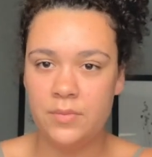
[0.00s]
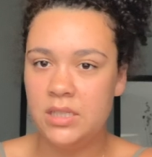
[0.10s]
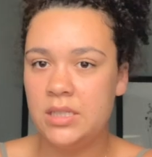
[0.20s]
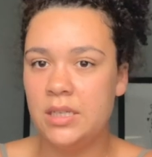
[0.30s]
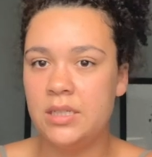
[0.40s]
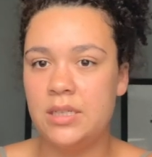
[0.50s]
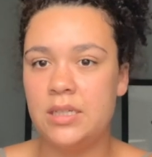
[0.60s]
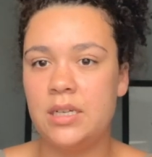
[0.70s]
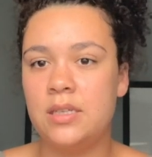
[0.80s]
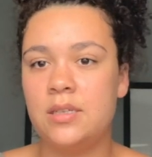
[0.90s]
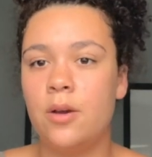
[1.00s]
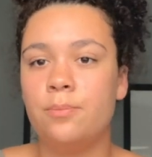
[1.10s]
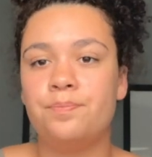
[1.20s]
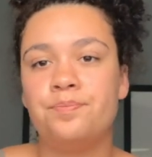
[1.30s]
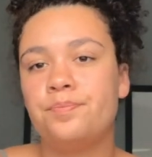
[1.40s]
statistics. So
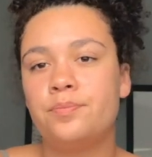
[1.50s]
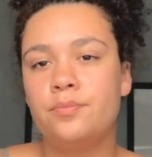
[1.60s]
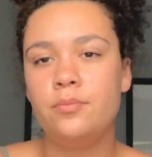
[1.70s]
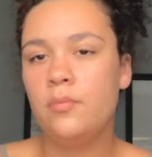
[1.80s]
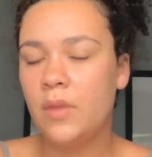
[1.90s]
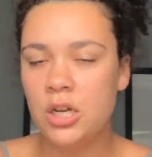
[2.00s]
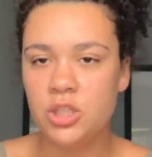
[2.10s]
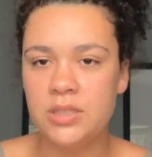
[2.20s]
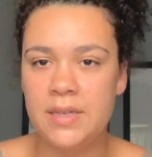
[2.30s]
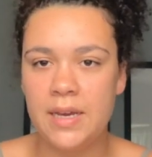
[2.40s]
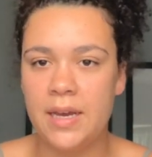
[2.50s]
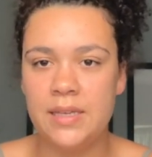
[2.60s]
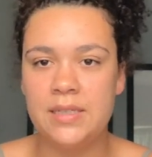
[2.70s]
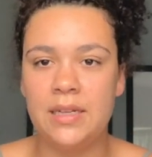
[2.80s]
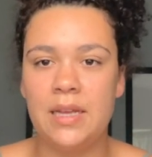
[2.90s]
just take it.
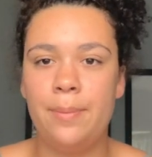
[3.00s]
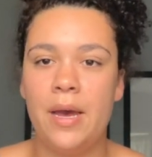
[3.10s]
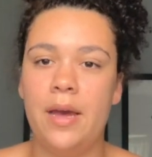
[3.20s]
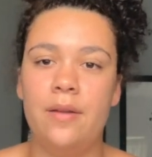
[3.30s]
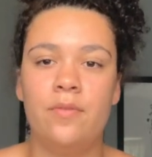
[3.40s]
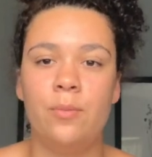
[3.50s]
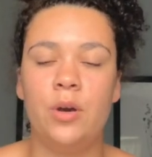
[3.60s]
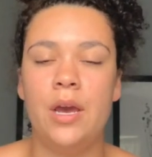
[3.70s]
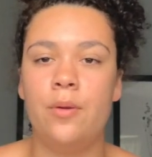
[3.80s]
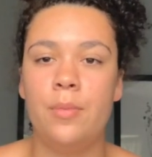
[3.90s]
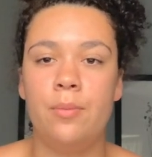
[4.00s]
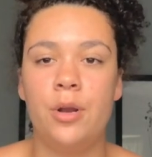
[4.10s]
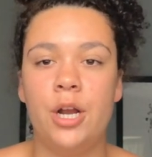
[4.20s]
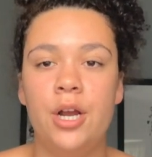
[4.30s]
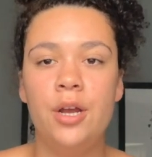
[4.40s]
It's not that bad from what I
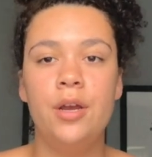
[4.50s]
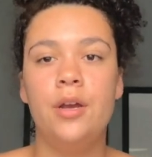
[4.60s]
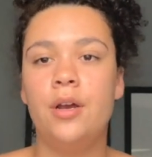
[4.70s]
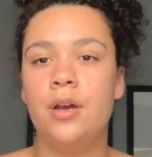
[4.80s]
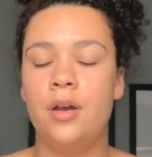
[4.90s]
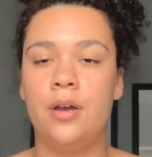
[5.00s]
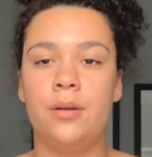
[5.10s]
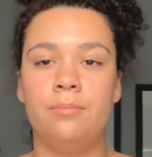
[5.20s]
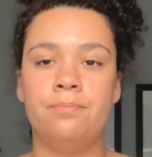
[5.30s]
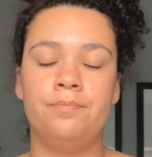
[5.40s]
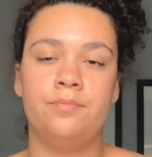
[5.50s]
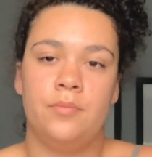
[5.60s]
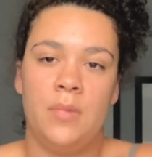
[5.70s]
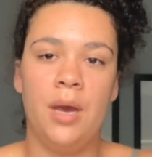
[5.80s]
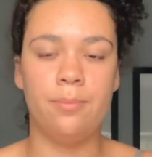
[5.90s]
remember.
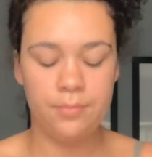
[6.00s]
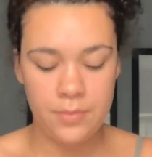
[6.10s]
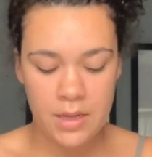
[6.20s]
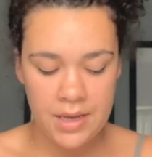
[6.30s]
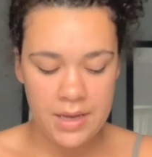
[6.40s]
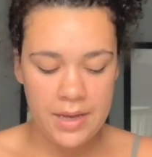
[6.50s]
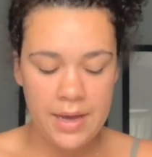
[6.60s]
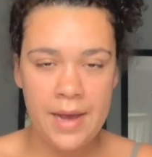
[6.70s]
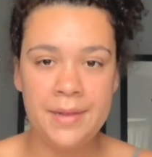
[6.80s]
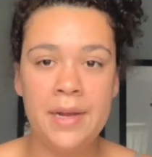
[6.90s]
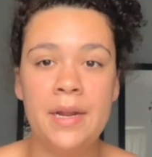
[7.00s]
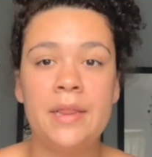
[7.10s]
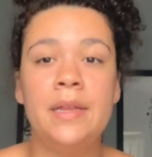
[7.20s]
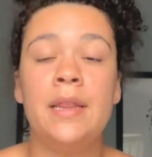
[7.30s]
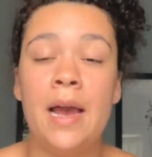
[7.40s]
Yeah. And then
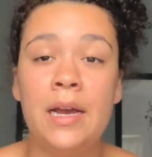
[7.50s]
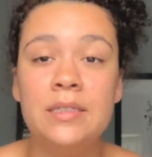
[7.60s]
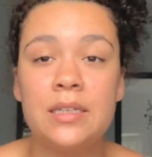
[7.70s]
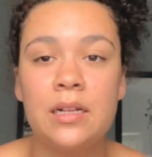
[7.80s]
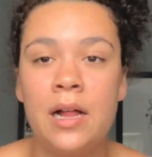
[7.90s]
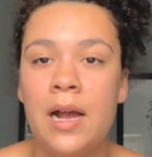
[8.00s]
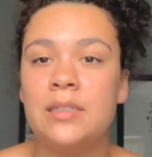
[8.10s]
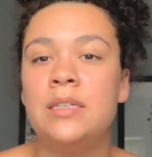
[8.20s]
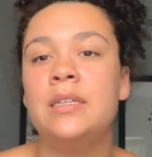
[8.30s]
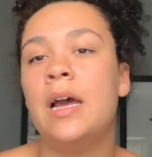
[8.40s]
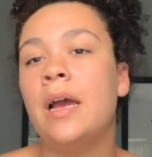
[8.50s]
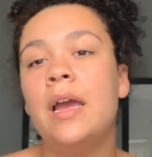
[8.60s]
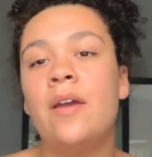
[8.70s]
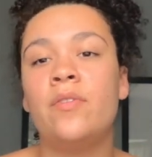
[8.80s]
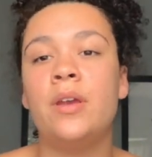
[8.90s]
the last class that not
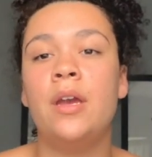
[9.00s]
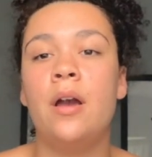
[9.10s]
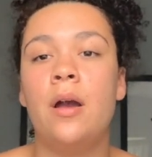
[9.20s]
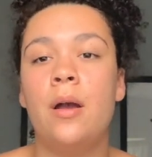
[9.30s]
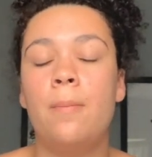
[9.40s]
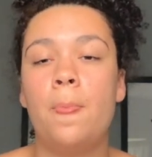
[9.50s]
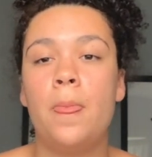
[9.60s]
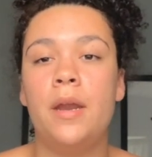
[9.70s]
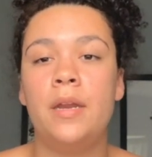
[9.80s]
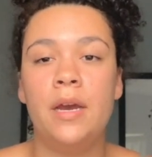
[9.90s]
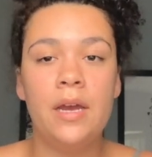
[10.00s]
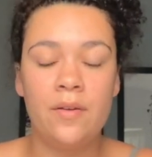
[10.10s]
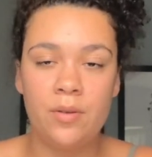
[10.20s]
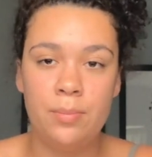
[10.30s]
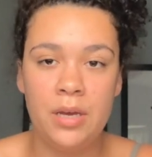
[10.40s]
every
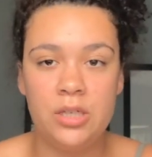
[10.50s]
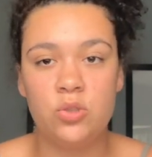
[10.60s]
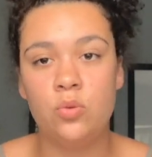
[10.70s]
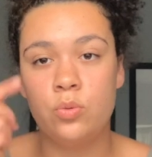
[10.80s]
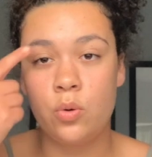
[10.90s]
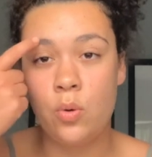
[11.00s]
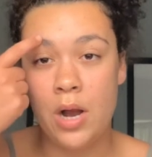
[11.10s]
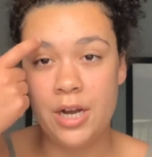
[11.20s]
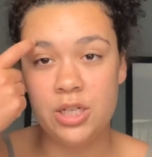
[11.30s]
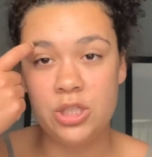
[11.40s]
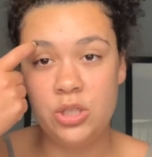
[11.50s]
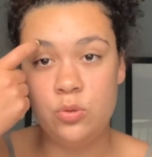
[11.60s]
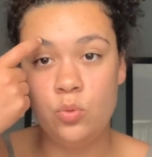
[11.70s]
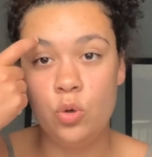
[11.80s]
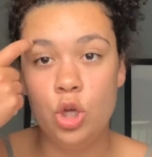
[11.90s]
PA school requires you